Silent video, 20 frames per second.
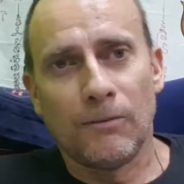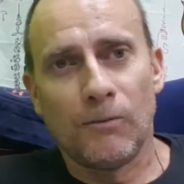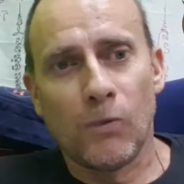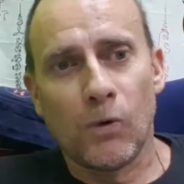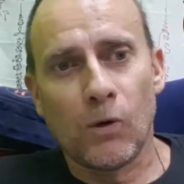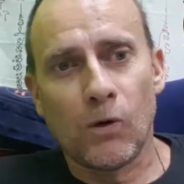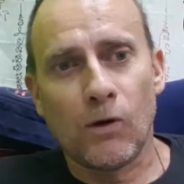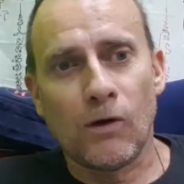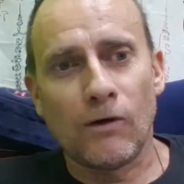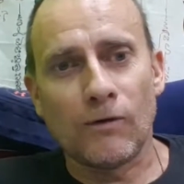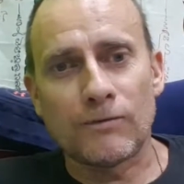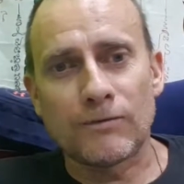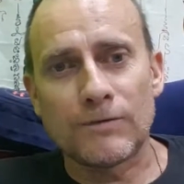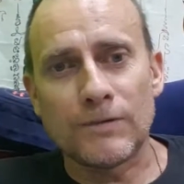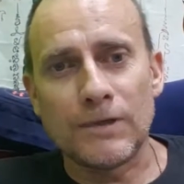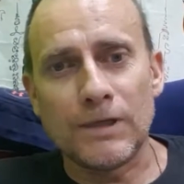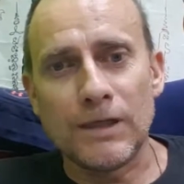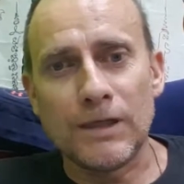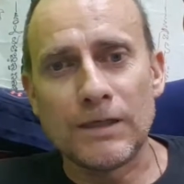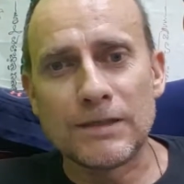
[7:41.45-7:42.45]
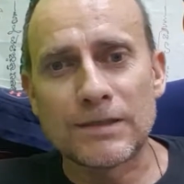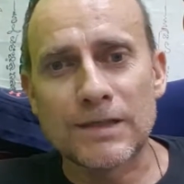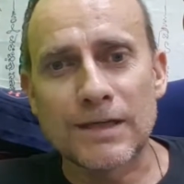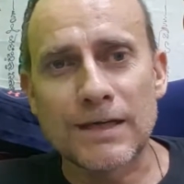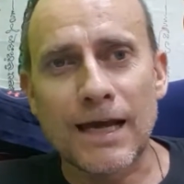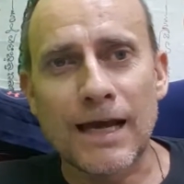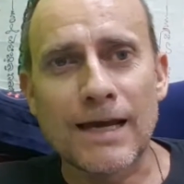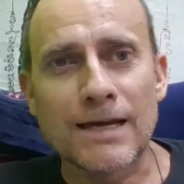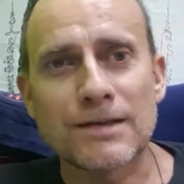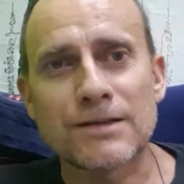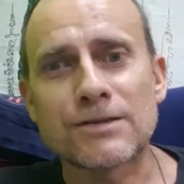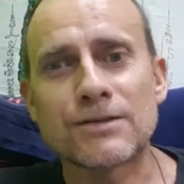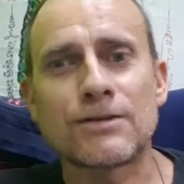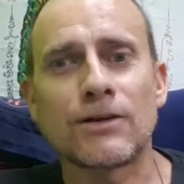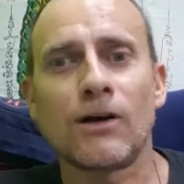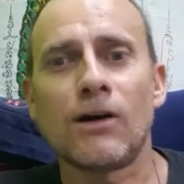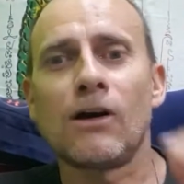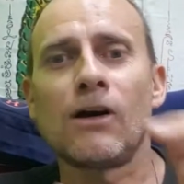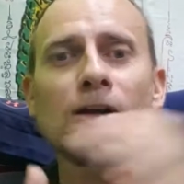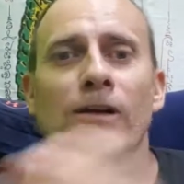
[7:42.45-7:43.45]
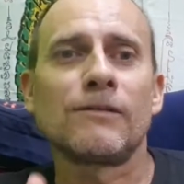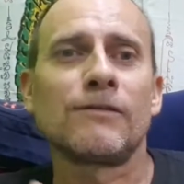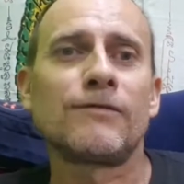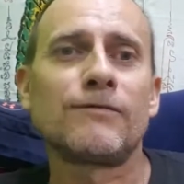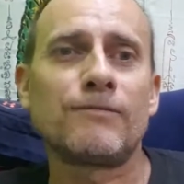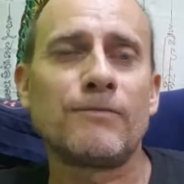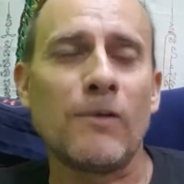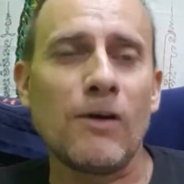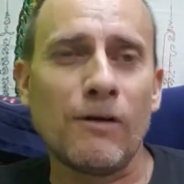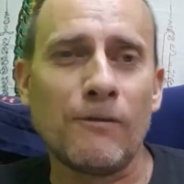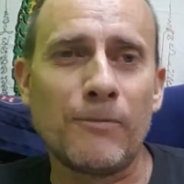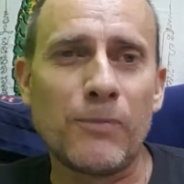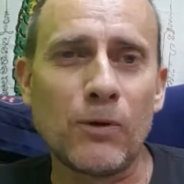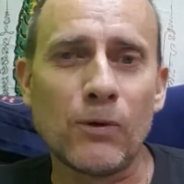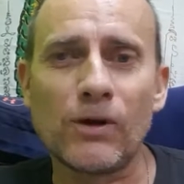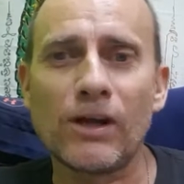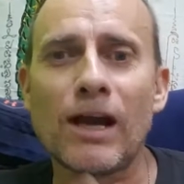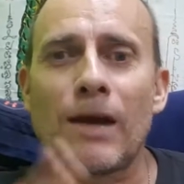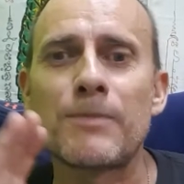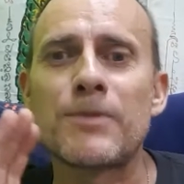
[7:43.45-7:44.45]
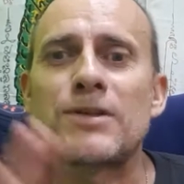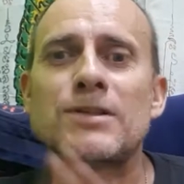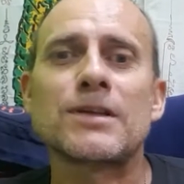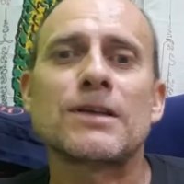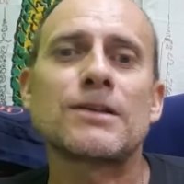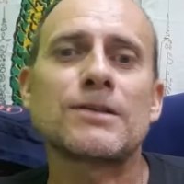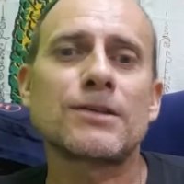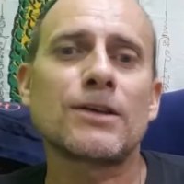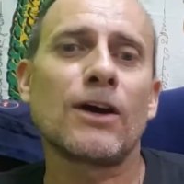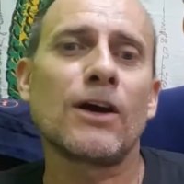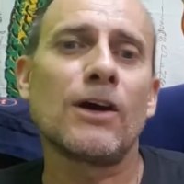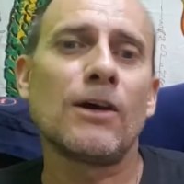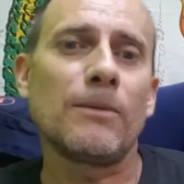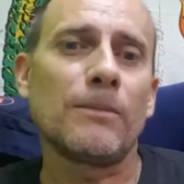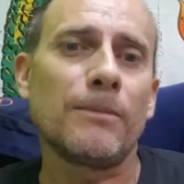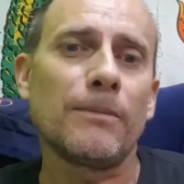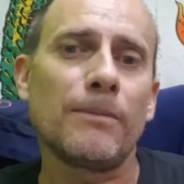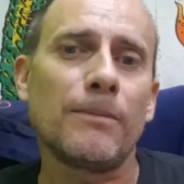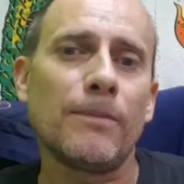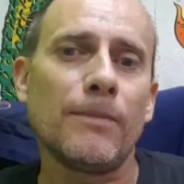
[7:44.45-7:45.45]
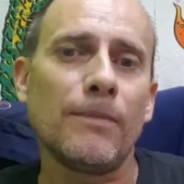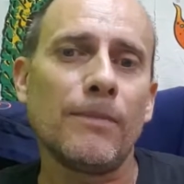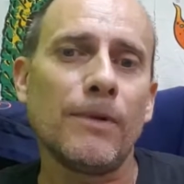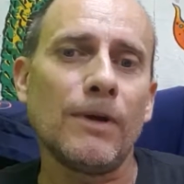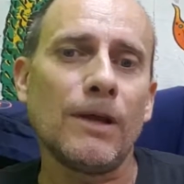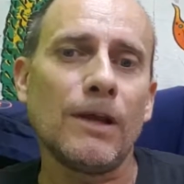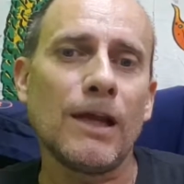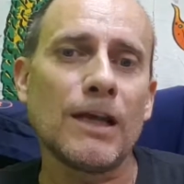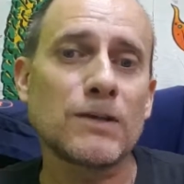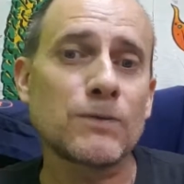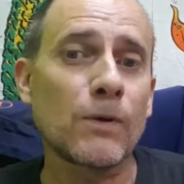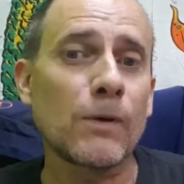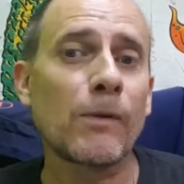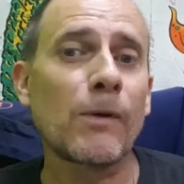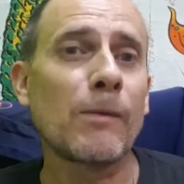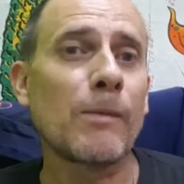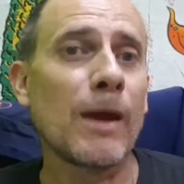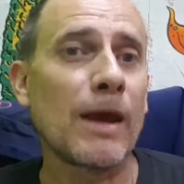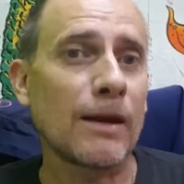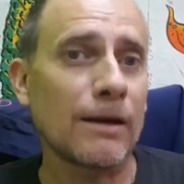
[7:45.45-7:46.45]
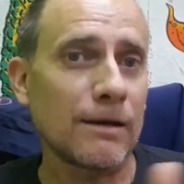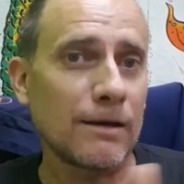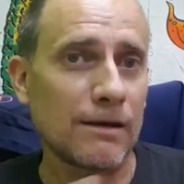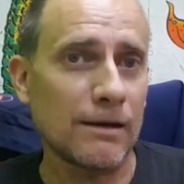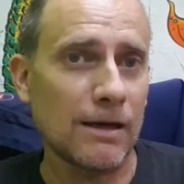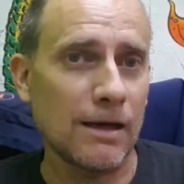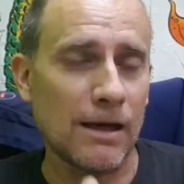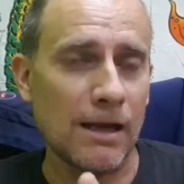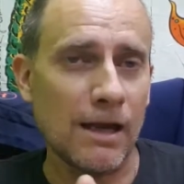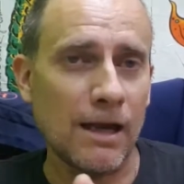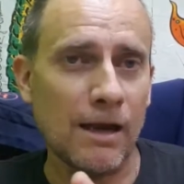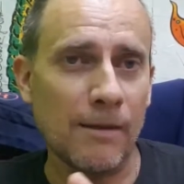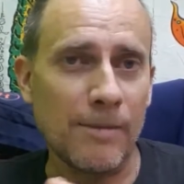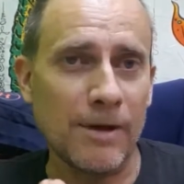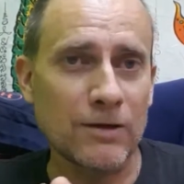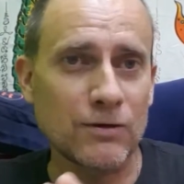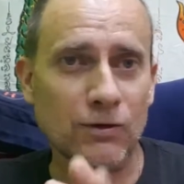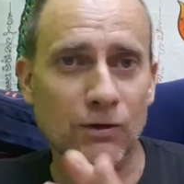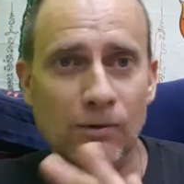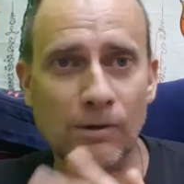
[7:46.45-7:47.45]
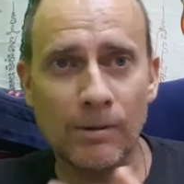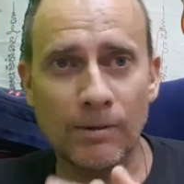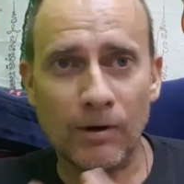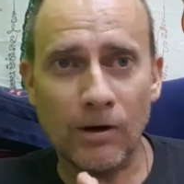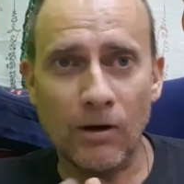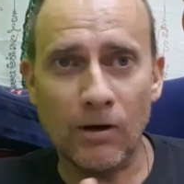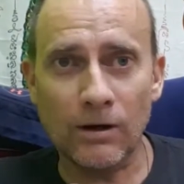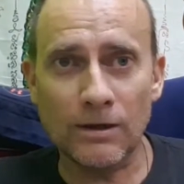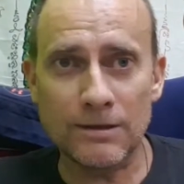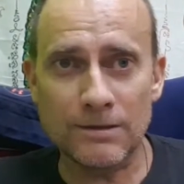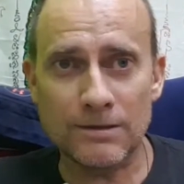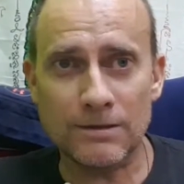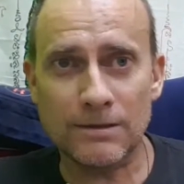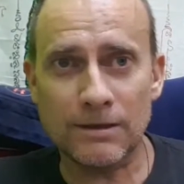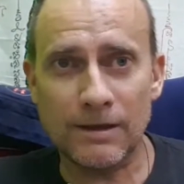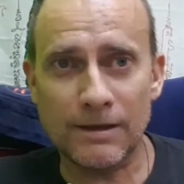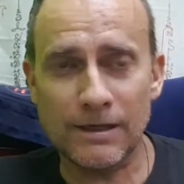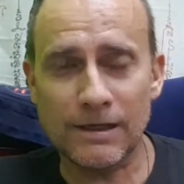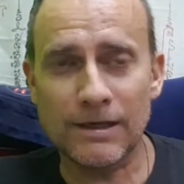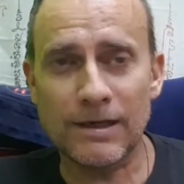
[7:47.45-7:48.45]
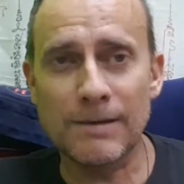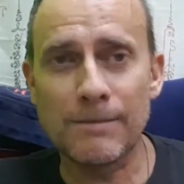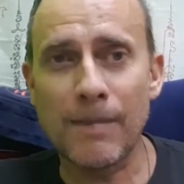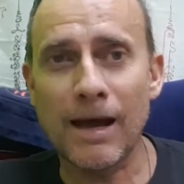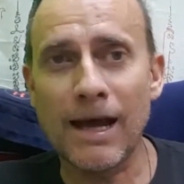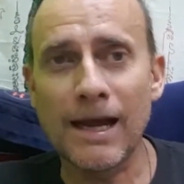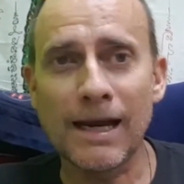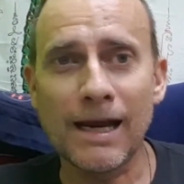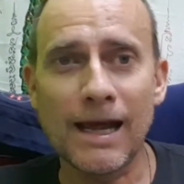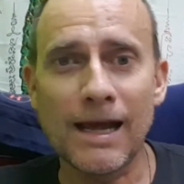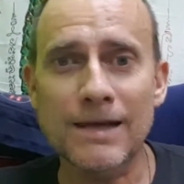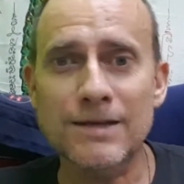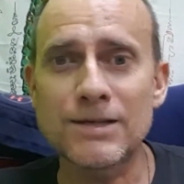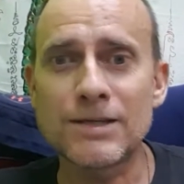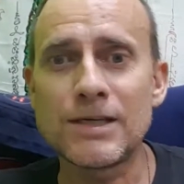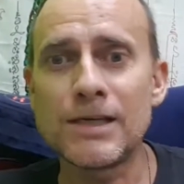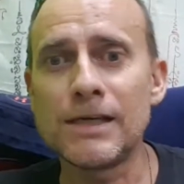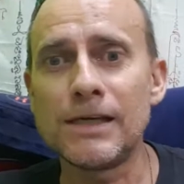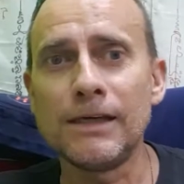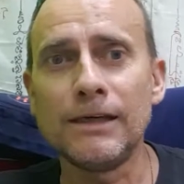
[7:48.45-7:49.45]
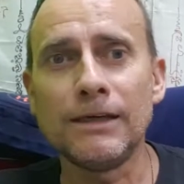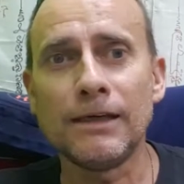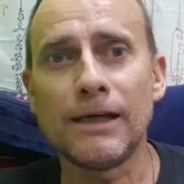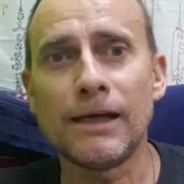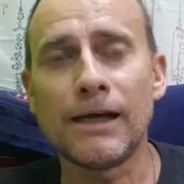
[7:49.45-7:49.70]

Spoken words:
more in today's style of building our business. So that's when we met our mentor Robert Hollis, I think in May last year,